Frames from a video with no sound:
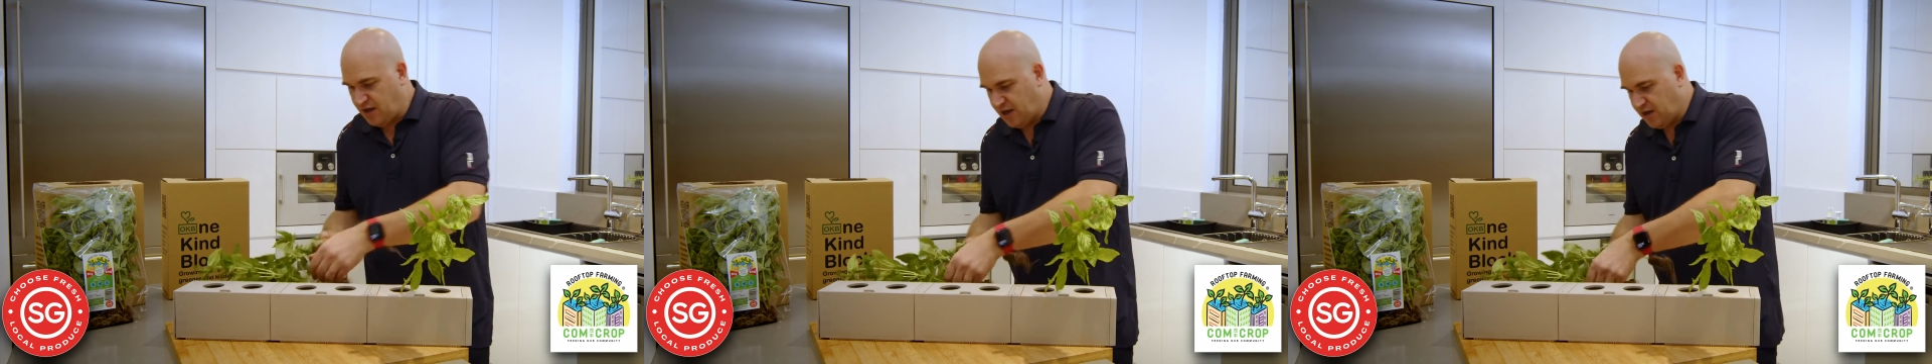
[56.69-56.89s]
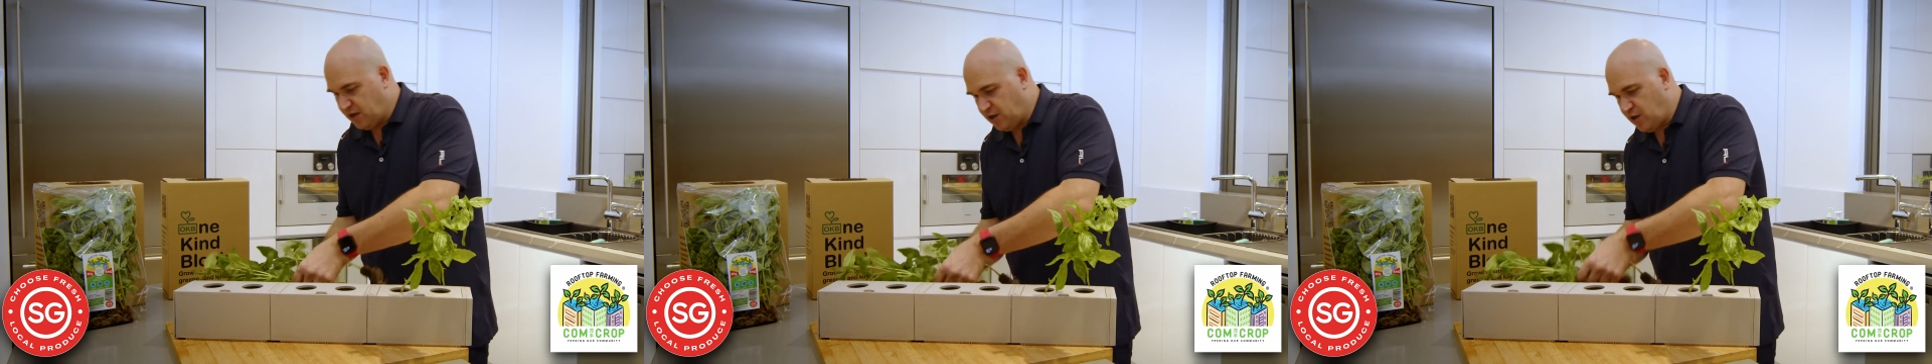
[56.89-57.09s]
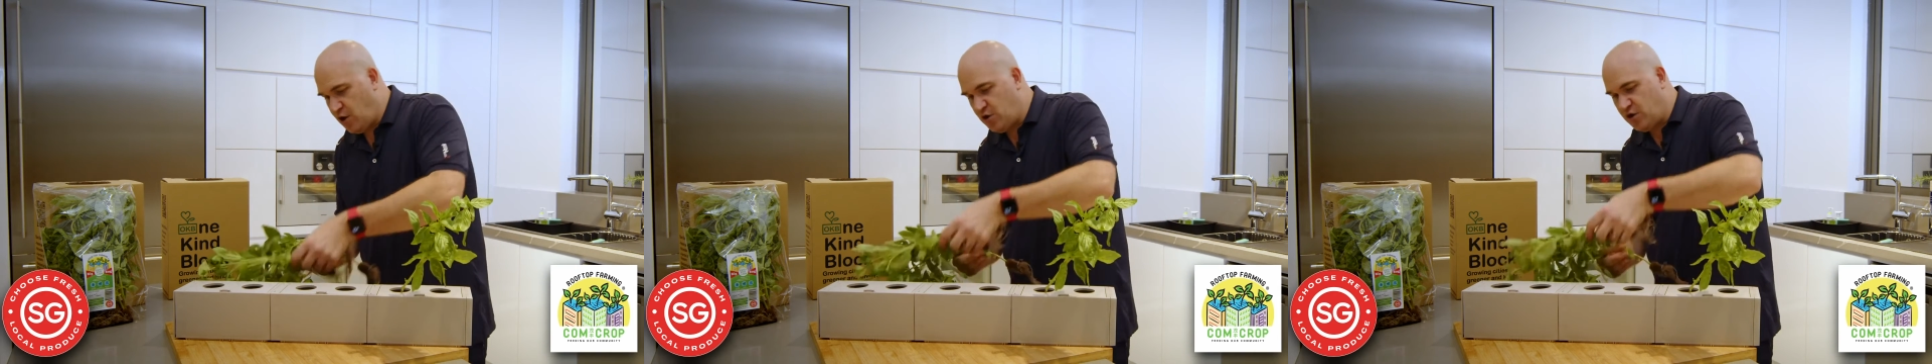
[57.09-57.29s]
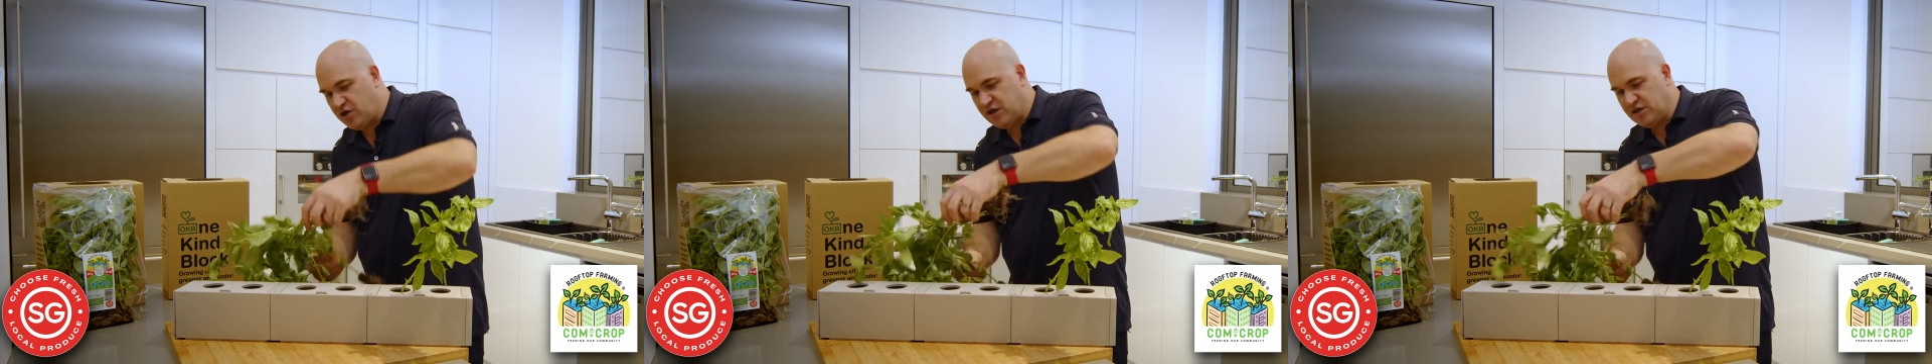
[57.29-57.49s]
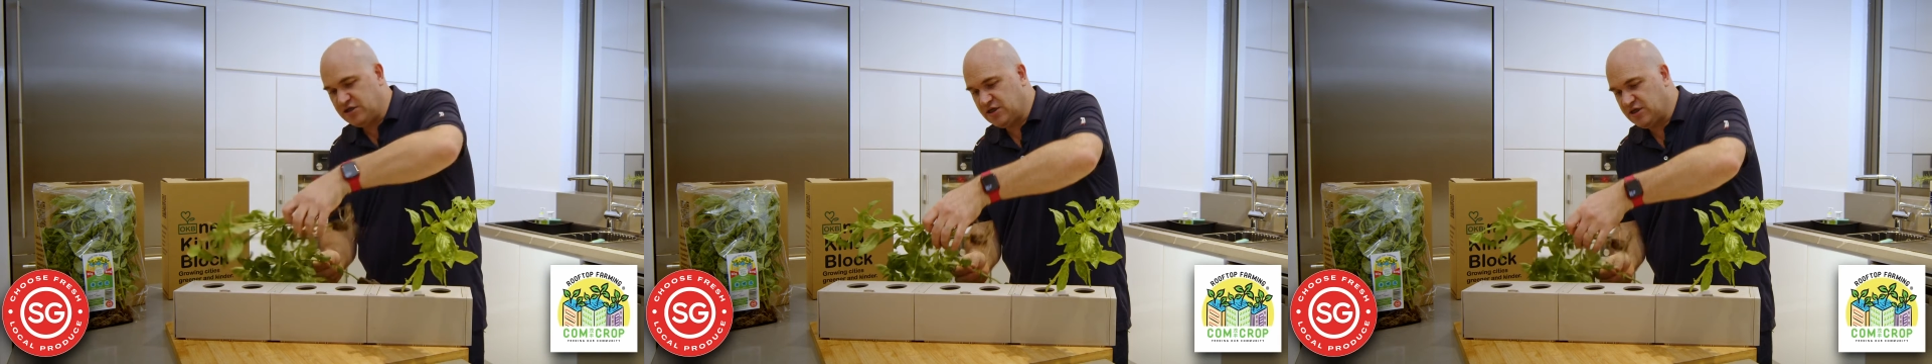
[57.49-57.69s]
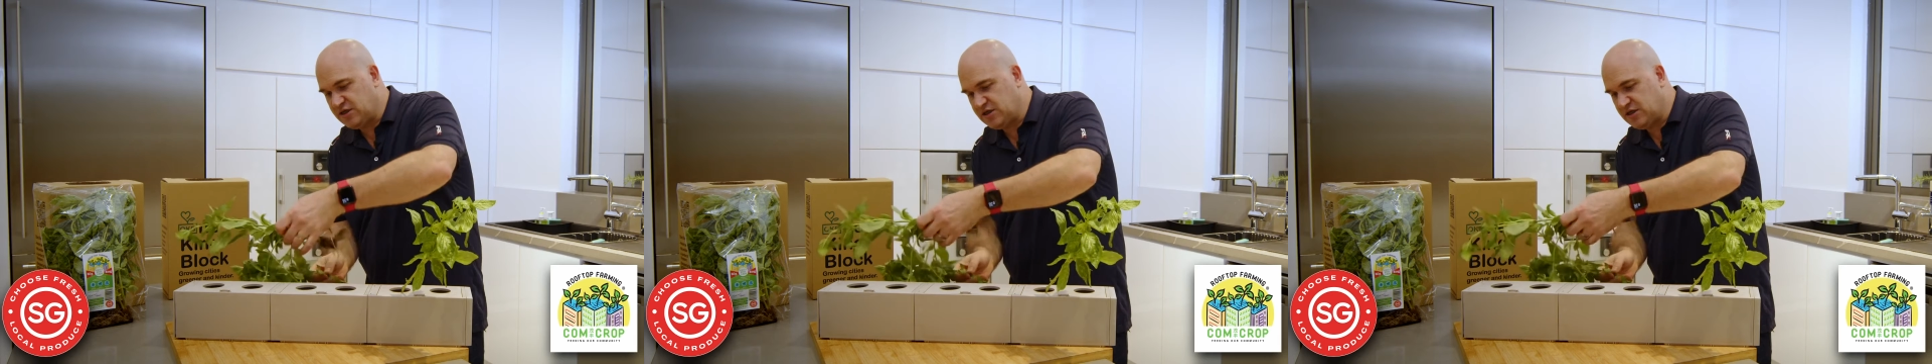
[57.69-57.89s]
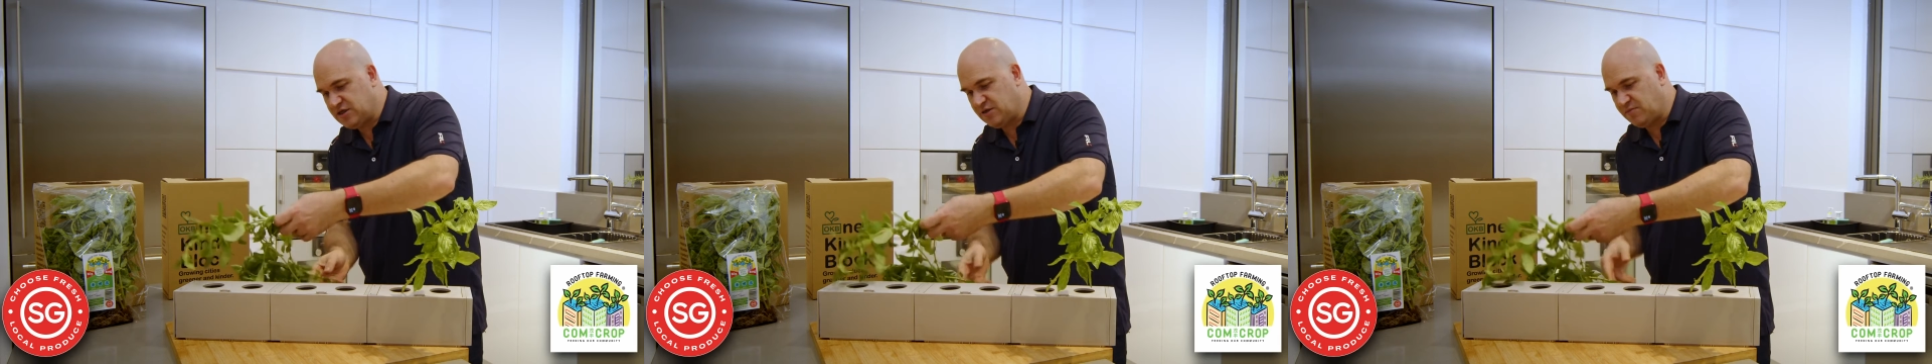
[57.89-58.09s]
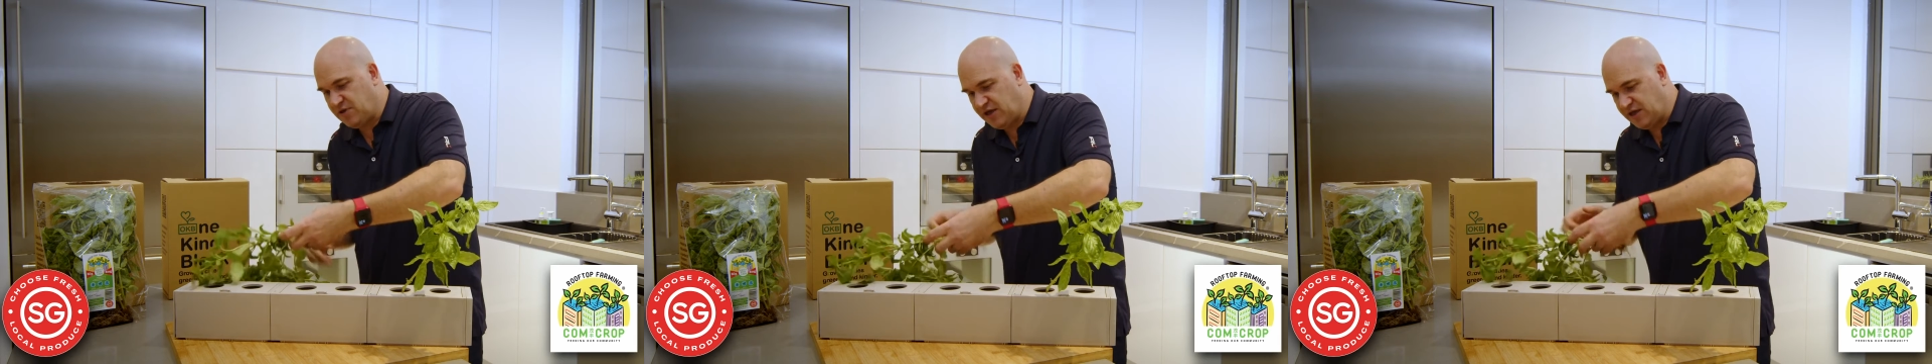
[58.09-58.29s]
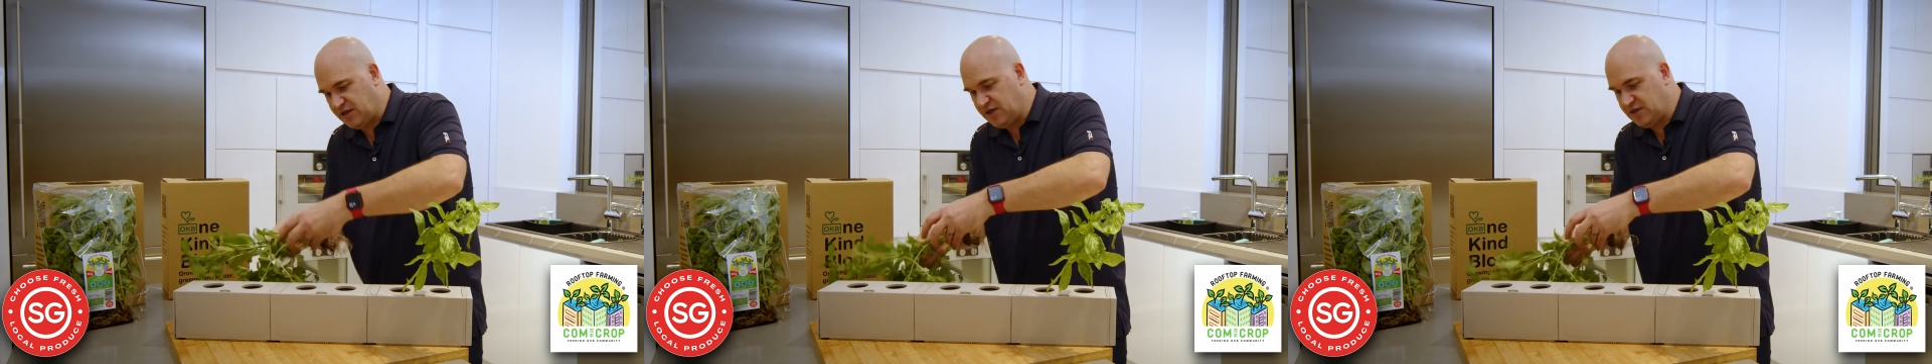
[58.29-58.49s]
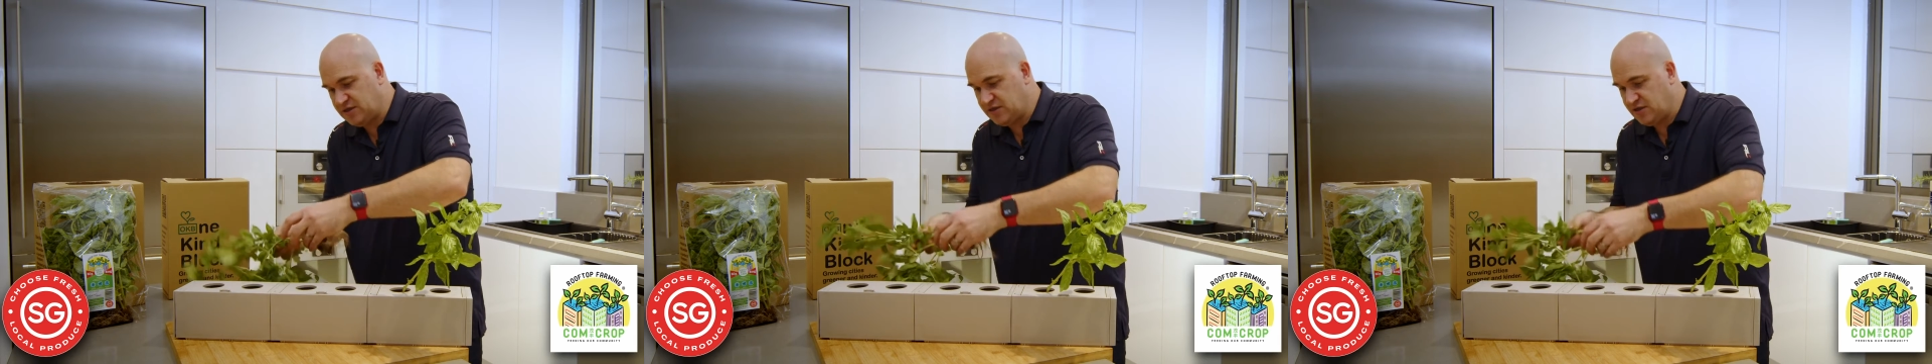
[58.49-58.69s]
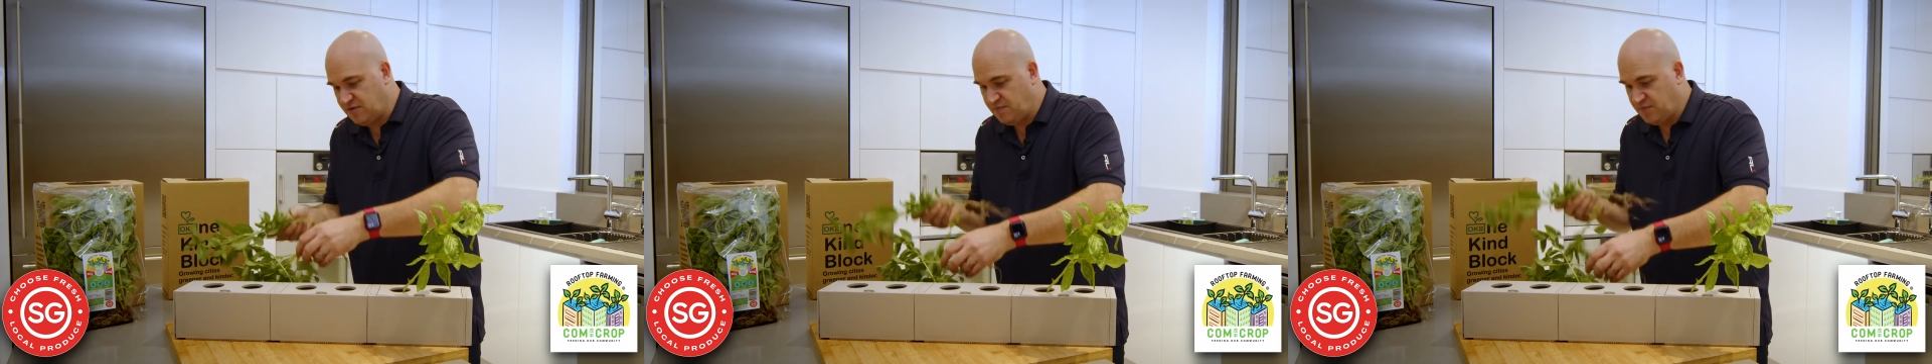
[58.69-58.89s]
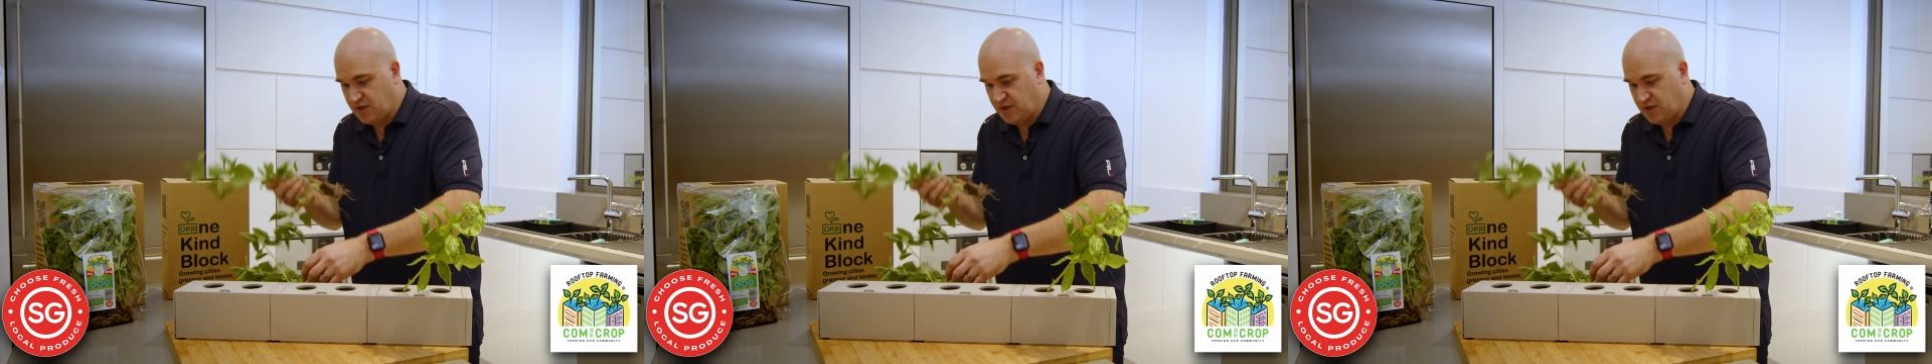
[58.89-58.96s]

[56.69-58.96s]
and load it into your system like this.